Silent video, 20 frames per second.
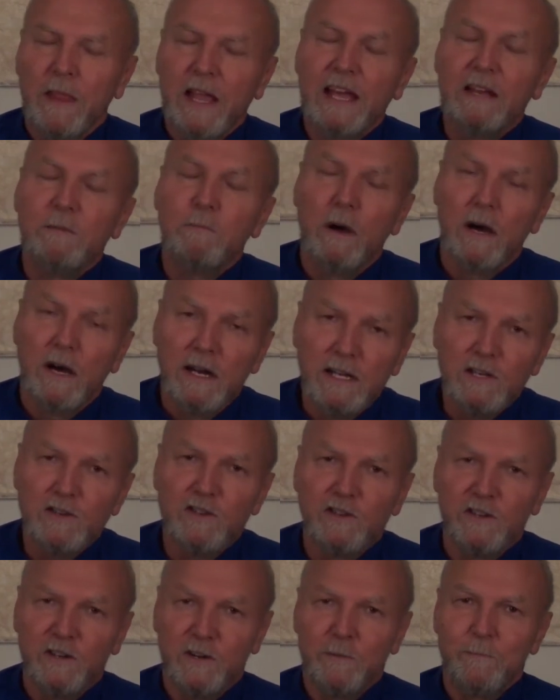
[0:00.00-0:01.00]

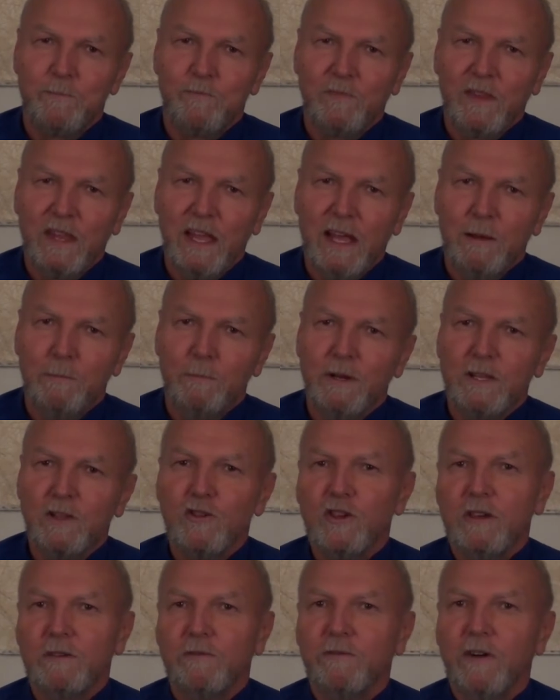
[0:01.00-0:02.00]
admonished her. But
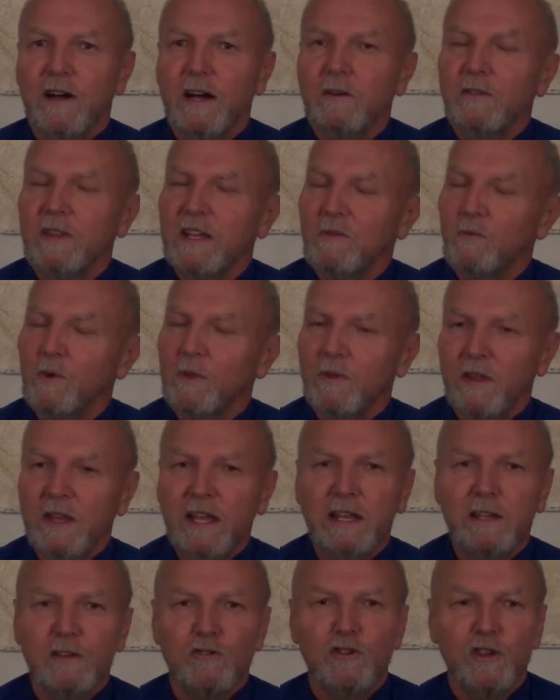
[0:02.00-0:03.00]
she found that
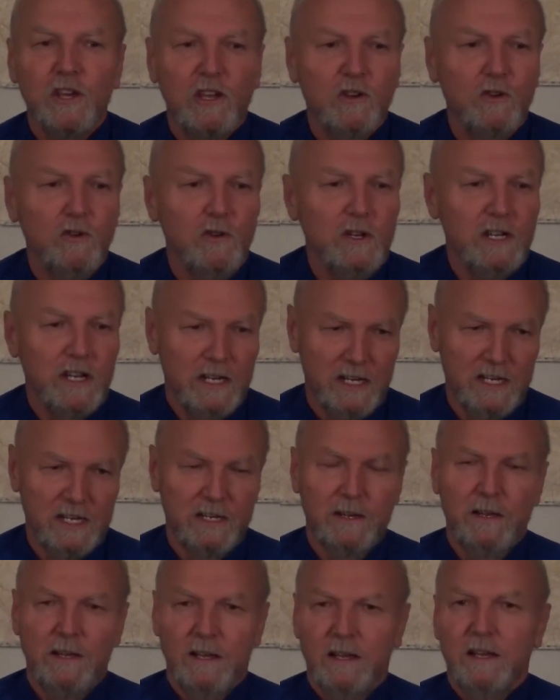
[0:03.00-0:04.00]
within she couldn't.
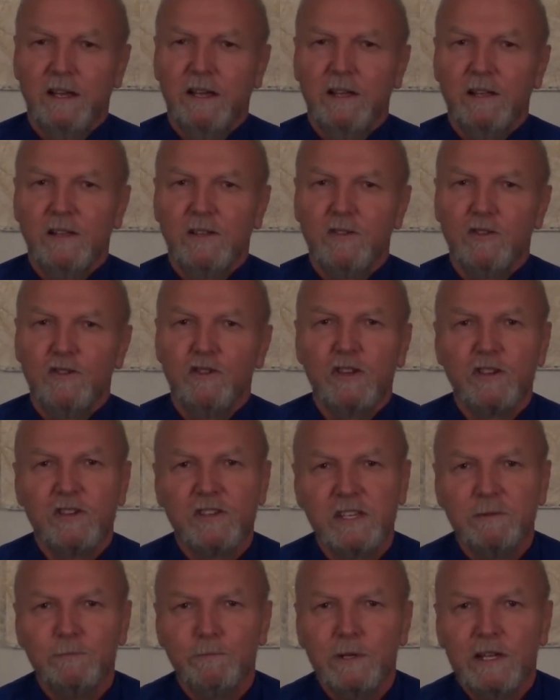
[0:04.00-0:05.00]
She
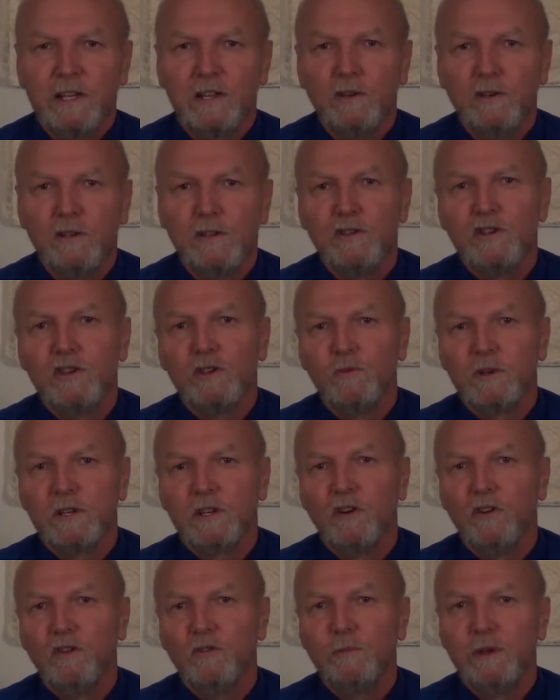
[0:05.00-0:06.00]
simply couldn't. She
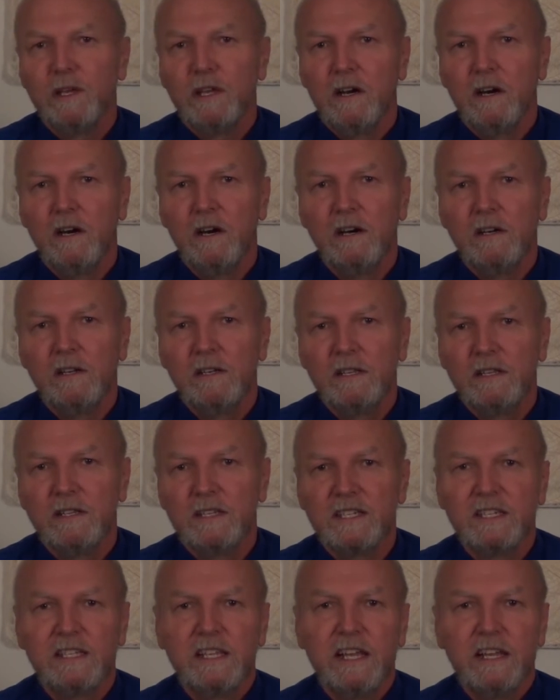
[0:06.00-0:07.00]
would go beyond the
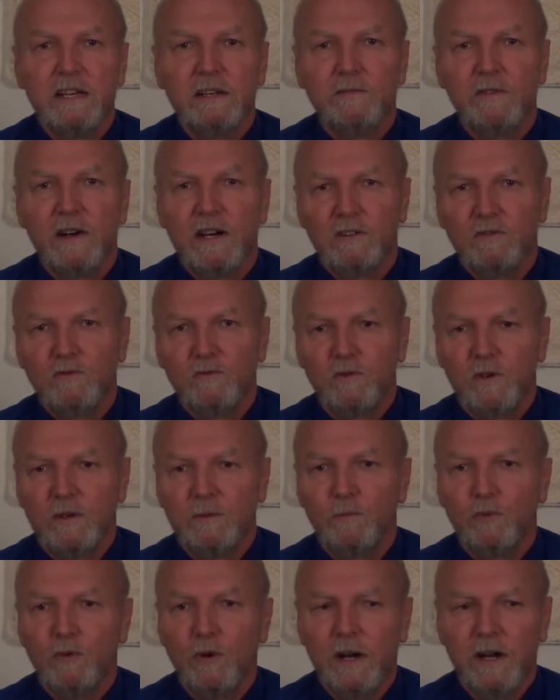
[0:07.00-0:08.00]
state of
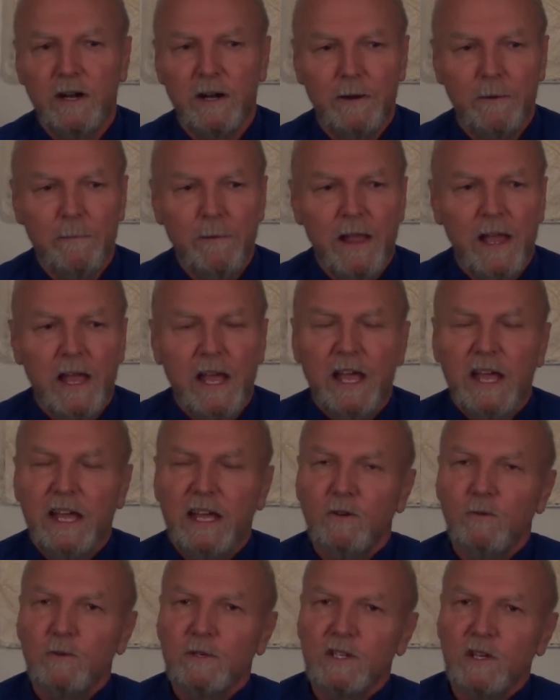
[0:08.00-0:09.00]
outward prayer.
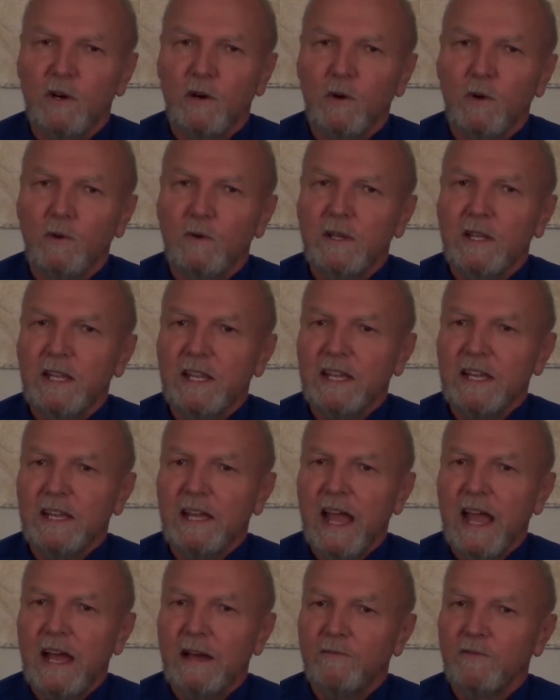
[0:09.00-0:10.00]
And it was
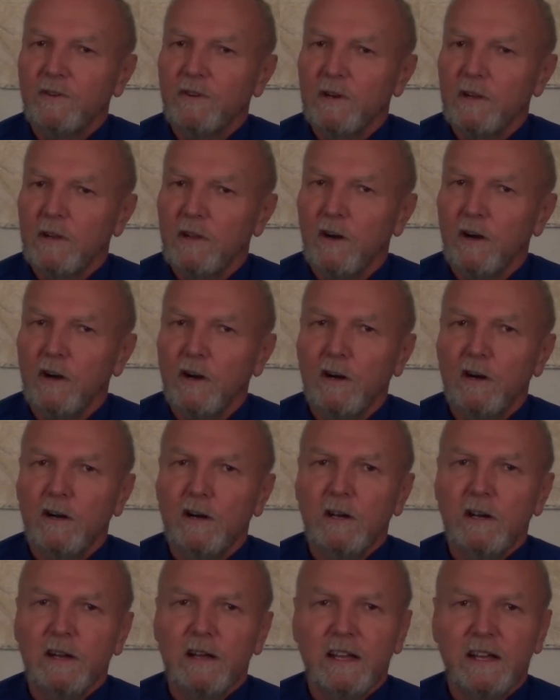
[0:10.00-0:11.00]
only after a
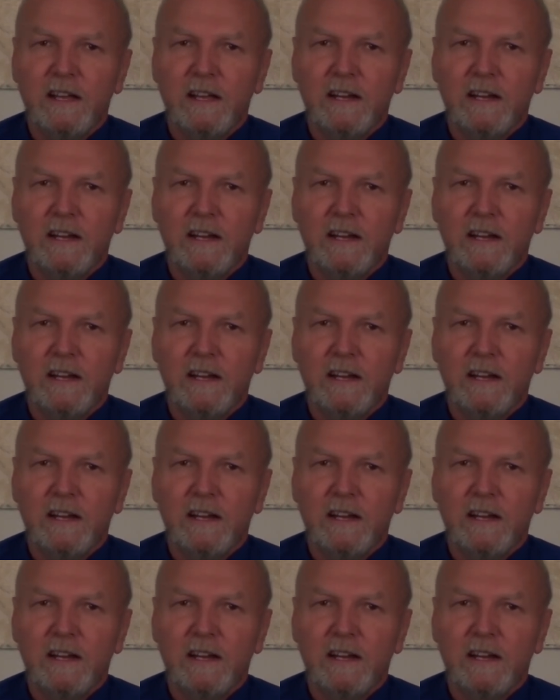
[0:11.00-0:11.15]
long,